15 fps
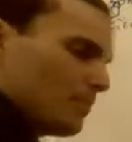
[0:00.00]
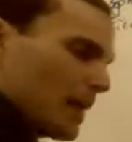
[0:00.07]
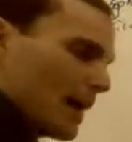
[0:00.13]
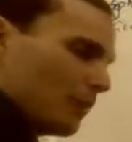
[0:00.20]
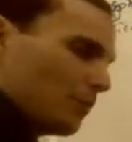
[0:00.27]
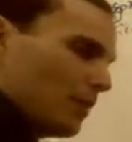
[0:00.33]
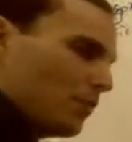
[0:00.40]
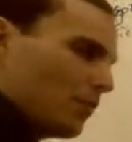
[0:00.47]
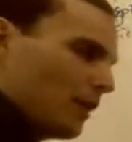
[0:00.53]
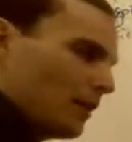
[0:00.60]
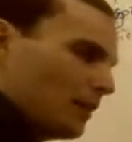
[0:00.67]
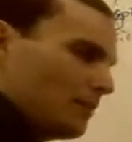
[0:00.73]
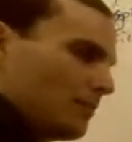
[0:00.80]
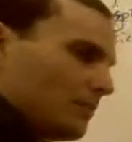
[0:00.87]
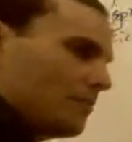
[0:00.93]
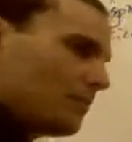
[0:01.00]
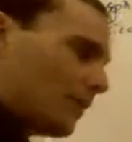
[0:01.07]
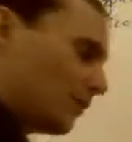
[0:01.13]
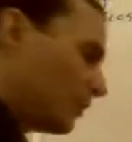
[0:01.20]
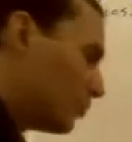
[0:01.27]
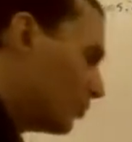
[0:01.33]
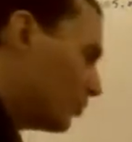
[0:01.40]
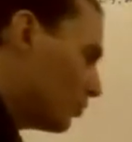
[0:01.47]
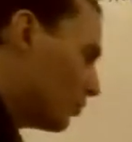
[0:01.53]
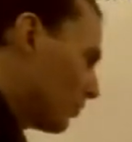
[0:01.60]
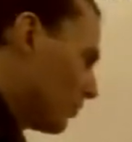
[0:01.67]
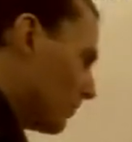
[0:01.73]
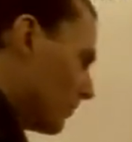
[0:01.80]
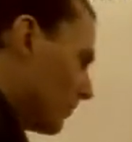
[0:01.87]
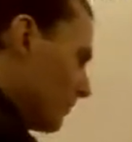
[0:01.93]
Pathway 1. Pathway
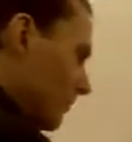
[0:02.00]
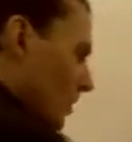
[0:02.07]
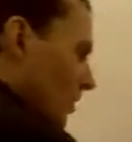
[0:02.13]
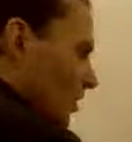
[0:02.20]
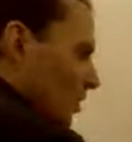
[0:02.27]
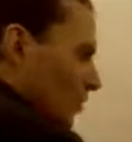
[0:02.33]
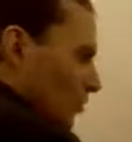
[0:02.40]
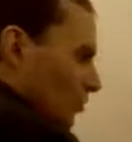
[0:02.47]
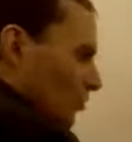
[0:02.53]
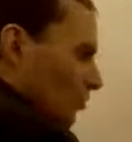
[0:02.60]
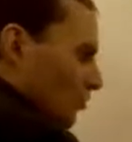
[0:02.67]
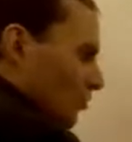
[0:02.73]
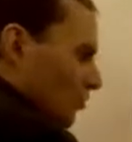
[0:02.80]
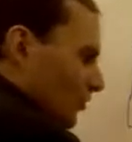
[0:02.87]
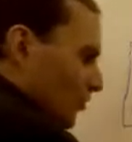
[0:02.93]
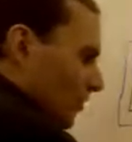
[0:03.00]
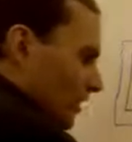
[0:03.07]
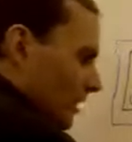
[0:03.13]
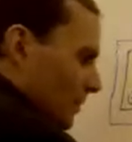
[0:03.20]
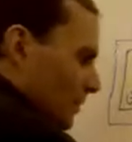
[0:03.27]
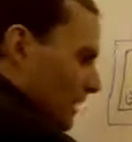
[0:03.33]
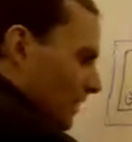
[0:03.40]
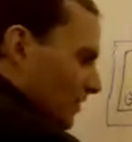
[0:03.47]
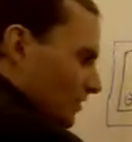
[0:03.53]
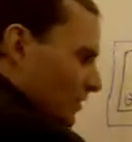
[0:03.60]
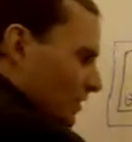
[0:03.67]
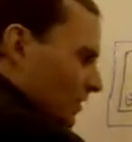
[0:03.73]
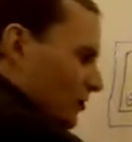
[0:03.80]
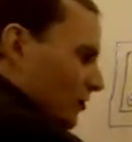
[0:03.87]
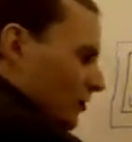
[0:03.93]
2, CDP
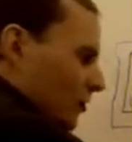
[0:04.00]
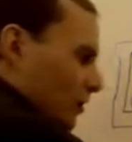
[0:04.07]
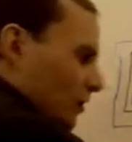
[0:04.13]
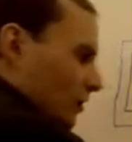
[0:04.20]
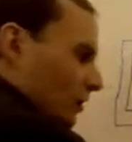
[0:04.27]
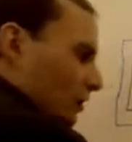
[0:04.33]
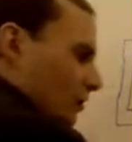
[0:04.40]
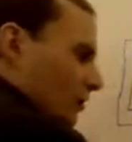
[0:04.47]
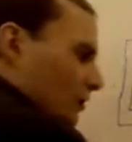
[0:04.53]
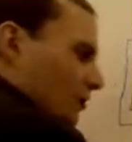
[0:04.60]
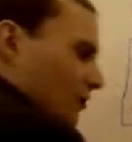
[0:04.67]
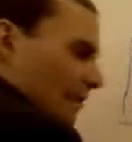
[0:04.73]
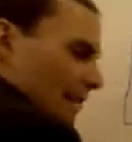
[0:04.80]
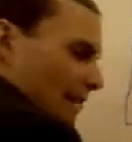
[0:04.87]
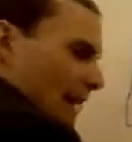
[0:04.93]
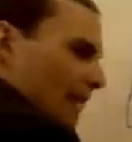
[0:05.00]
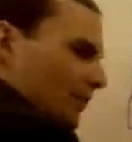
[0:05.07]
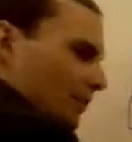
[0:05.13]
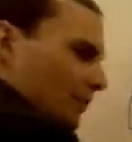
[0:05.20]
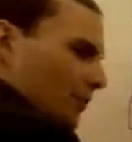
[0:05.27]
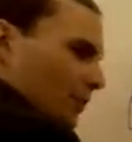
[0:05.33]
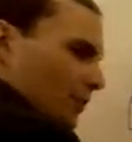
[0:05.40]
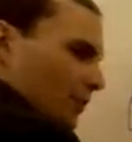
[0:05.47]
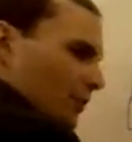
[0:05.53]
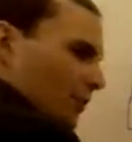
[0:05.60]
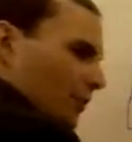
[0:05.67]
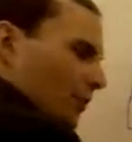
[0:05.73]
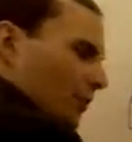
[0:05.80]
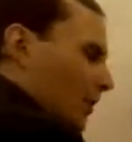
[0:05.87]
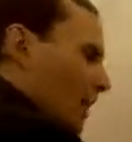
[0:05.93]
sticks to the fatty acid
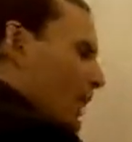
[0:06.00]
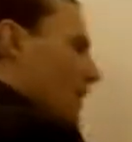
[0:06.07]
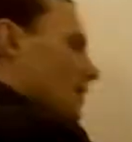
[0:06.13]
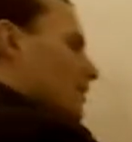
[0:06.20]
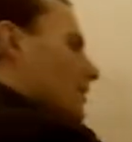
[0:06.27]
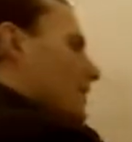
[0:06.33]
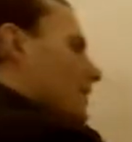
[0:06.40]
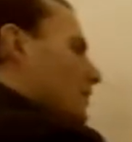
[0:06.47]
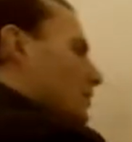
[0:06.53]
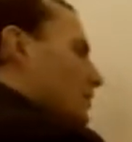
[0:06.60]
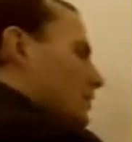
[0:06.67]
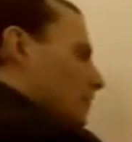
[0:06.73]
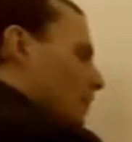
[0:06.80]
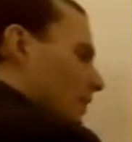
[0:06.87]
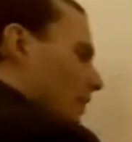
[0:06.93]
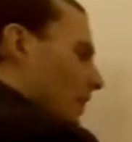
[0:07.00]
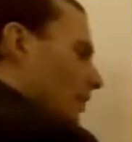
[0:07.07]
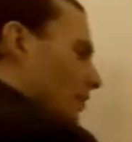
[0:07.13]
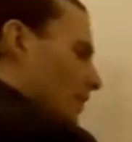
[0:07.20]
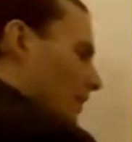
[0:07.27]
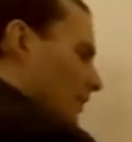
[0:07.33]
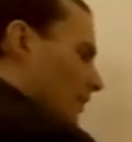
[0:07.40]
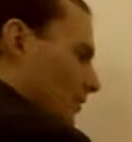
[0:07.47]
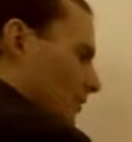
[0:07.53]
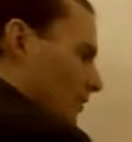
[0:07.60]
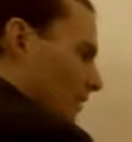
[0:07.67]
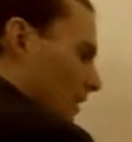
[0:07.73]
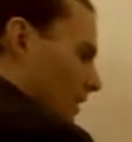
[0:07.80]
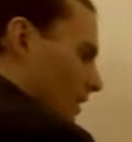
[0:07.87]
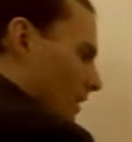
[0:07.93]
first, and then the other its
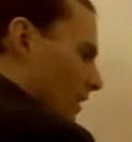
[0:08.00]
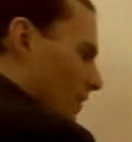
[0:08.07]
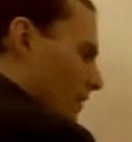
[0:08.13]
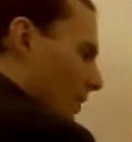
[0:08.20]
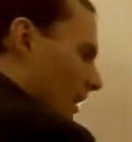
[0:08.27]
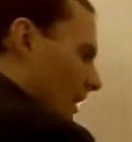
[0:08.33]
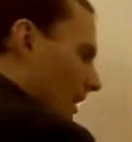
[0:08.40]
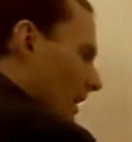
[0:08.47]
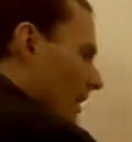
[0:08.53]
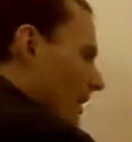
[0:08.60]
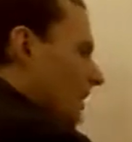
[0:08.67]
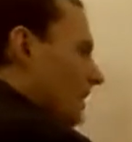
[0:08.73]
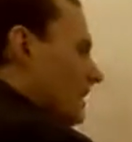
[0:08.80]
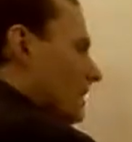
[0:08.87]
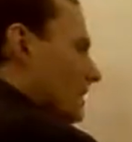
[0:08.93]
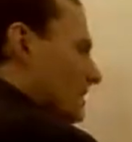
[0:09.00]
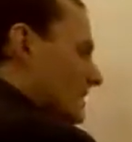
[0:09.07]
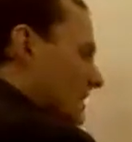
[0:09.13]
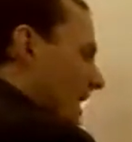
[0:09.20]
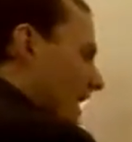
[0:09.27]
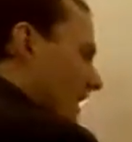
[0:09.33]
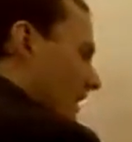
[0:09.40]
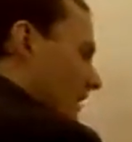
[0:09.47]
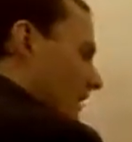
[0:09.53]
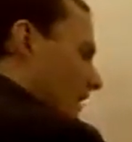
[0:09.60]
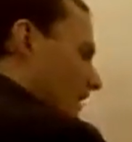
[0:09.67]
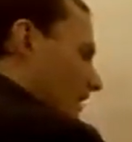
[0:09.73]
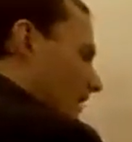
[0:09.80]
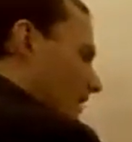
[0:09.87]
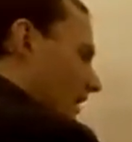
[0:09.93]
sticky bit
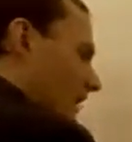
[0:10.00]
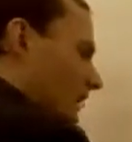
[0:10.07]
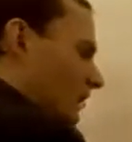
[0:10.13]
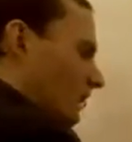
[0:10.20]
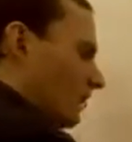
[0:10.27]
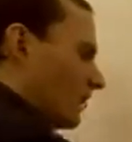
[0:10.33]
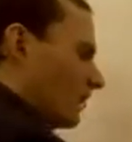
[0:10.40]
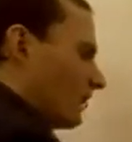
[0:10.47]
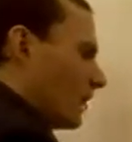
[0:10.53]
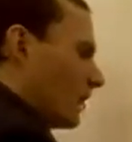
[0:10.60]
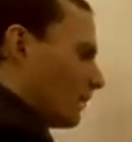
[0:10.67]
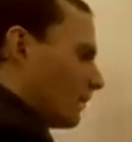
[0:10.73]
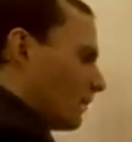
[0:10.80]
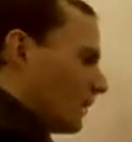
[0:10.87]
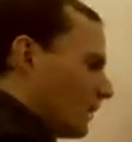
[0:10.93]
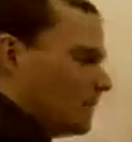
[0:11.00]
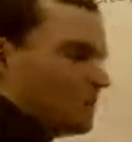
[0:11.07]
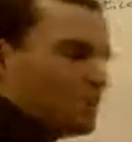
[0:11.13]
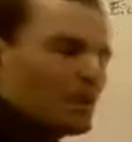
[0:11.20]
second sticks to the phosphate.